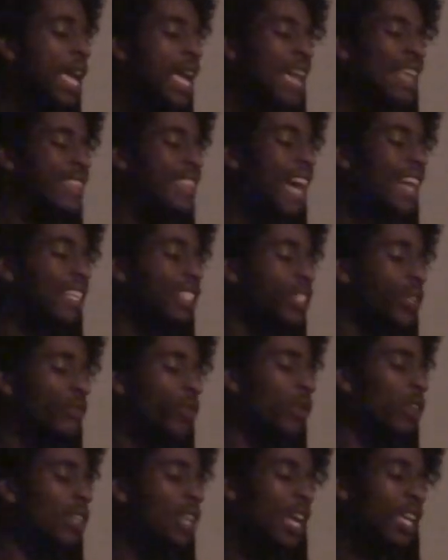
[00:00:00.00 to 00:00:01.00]
And that is if
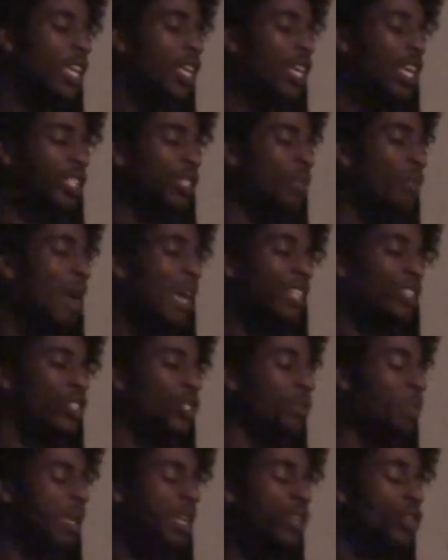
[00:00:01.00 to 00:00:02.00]
you're lucky, because it might
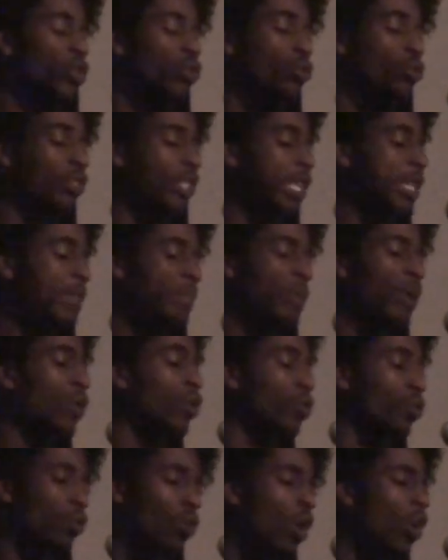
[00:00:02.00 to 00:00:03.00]
just be a noose and a burnt
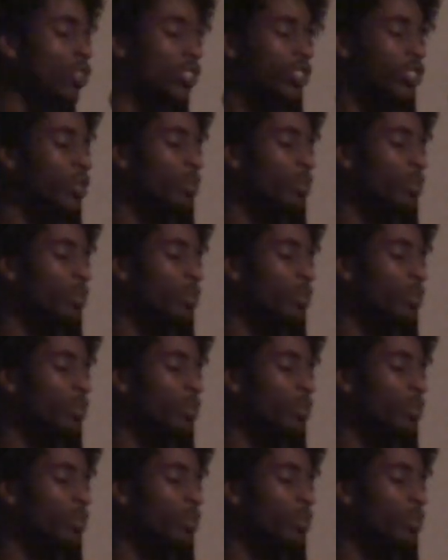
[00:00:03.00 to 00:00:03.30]
cross.